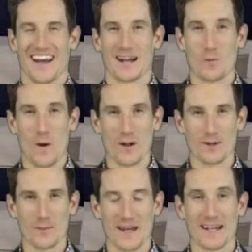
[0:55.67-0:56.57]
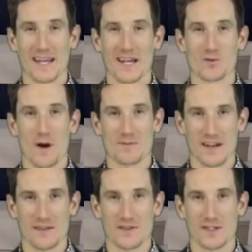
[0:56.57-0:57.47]
I can welcome and engage
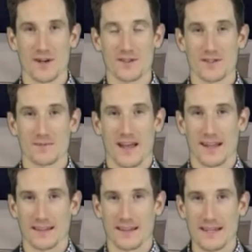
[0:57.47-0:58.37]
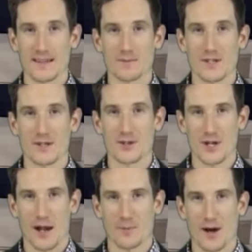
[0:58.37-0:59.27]
website visitors and lead them to your
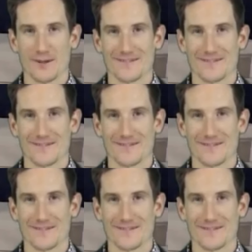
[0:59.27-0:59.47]
chatbot.